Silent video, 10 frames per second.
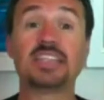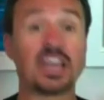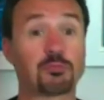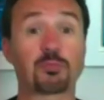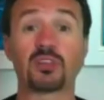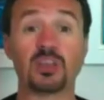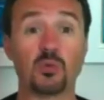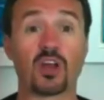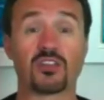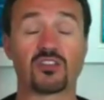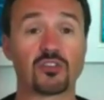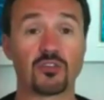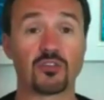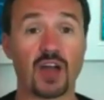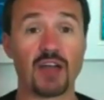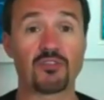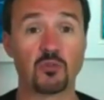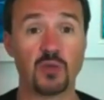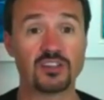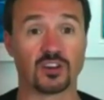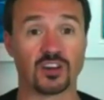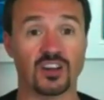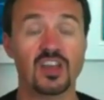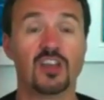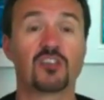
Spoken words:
desperately wants to survive through winter. So